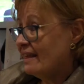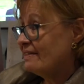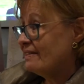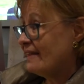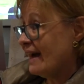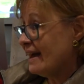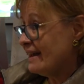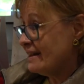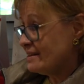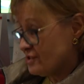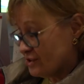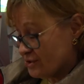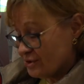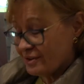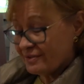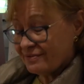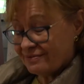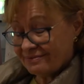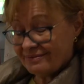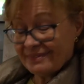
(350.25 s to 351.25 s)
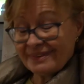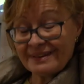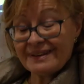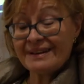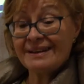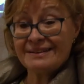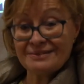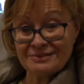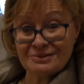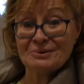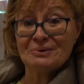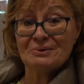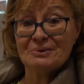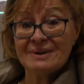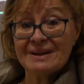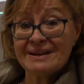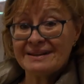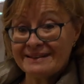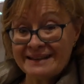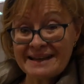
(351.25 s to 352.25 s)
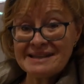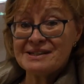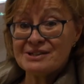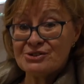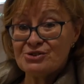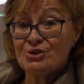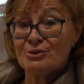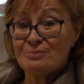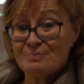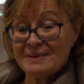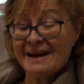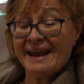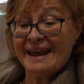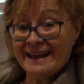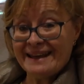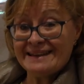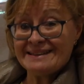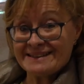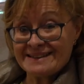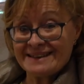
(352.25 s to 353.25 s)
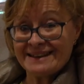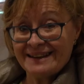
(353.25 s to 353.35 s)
That is your, you know, this is your bread.